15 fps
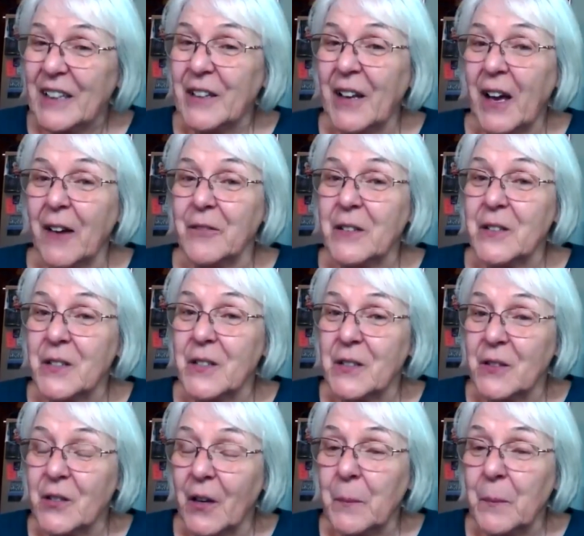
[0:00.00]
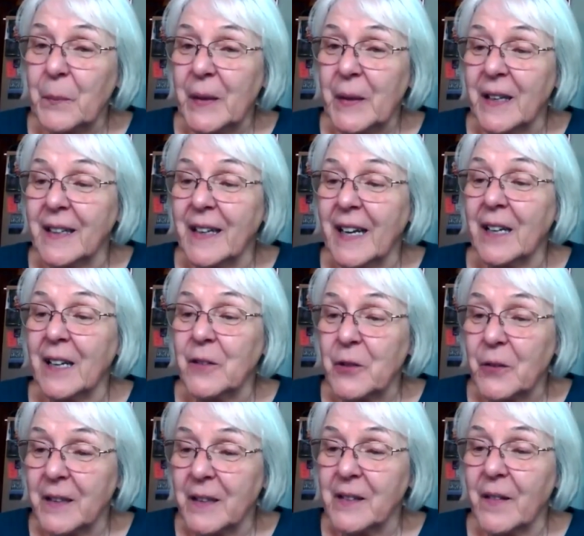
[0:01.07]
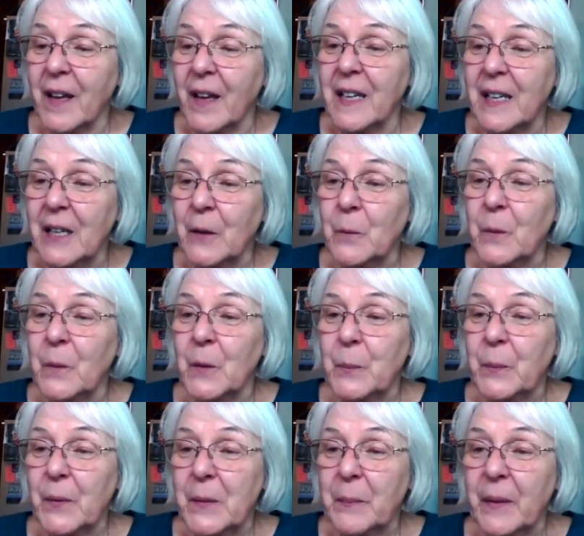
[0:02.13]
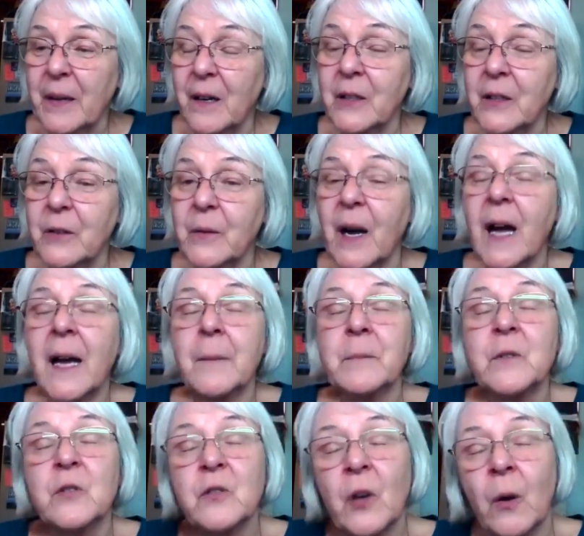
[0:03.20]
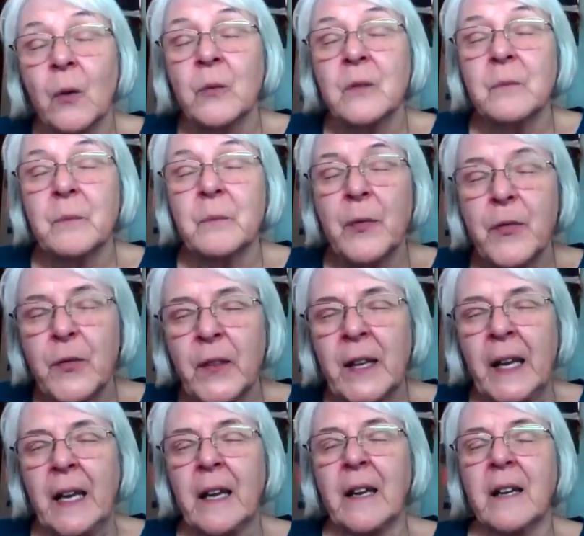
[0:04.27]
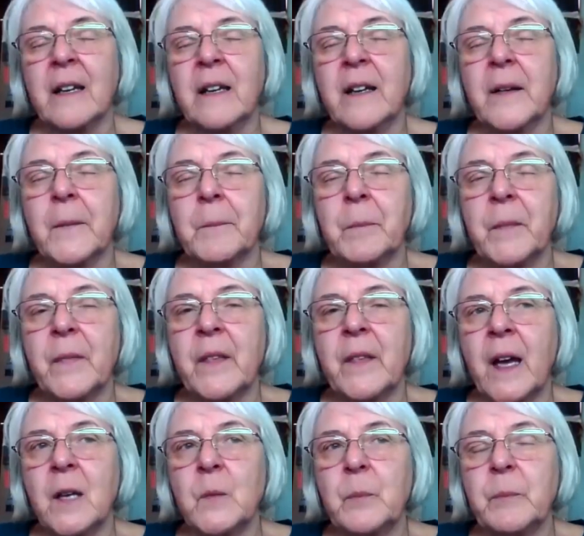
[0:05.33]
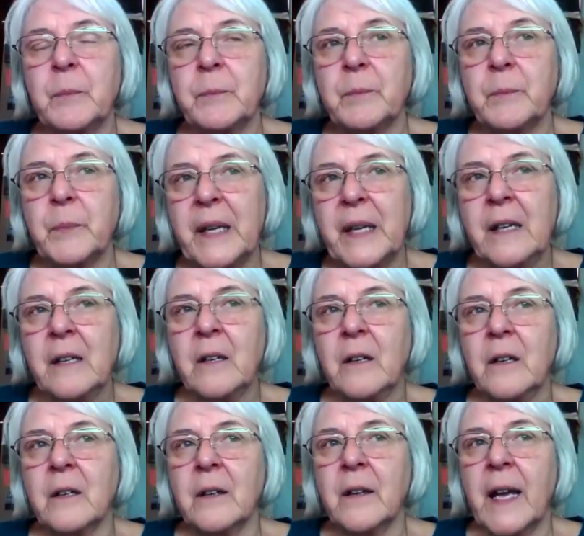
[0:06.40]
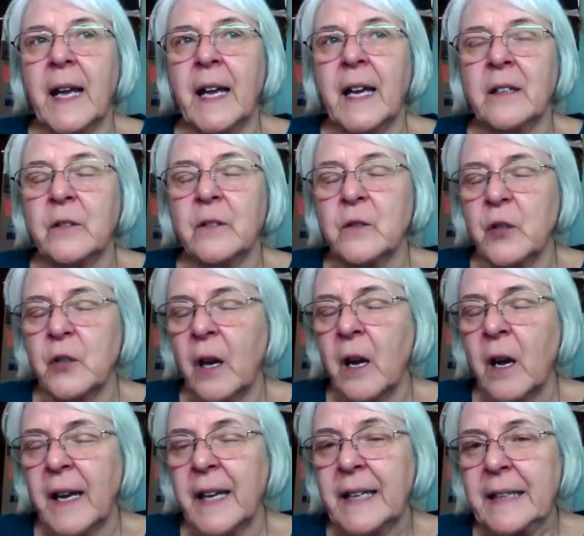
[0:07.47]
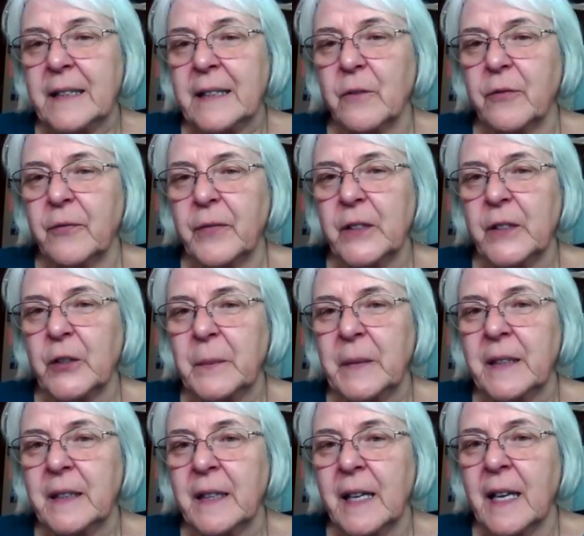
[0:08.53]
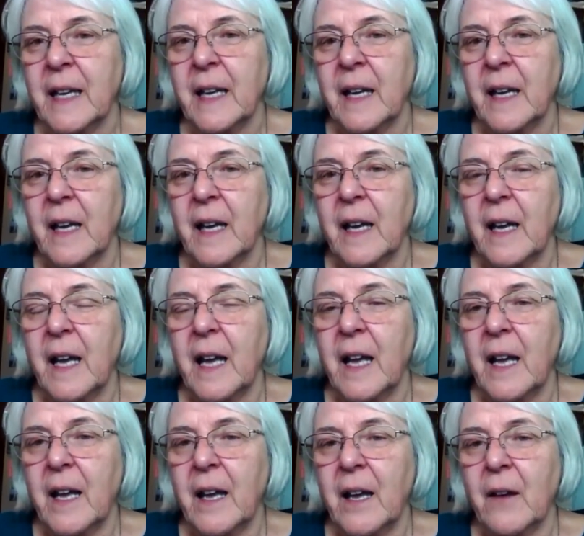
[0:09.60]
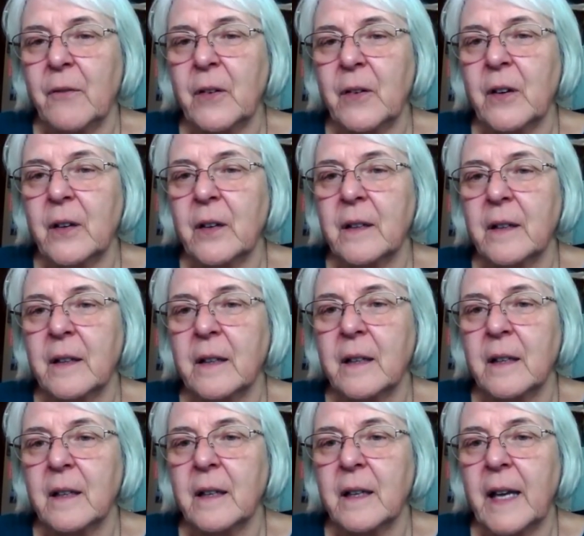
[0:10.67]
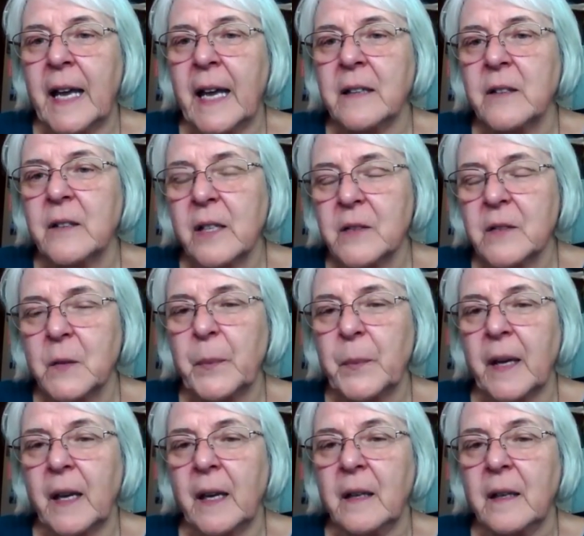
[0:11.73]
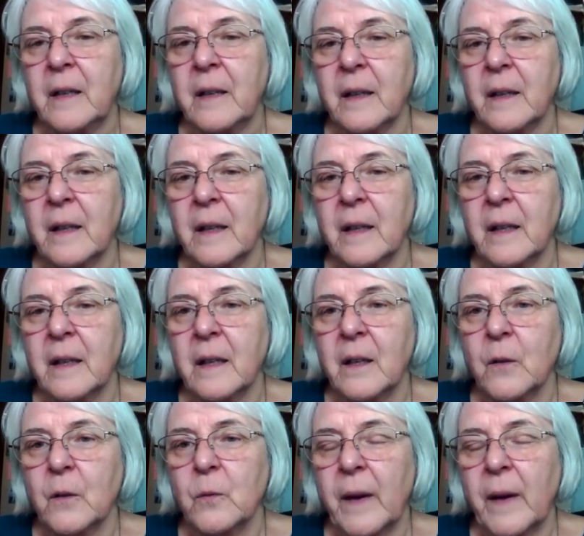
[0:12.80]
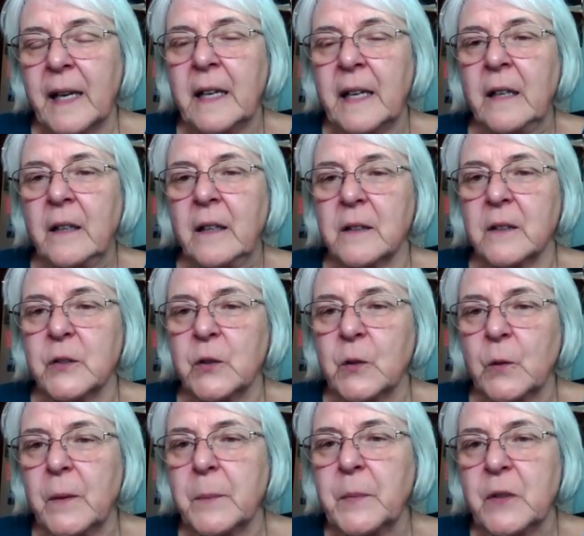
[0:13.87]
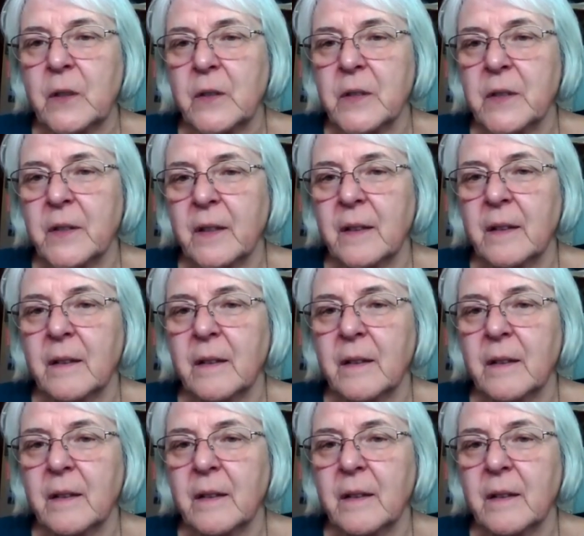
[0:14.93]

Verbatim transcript: You have to just jump in and trust that he will prepare you. I don't think that Peter and John, fishermen, ever anticipated writing scriptures.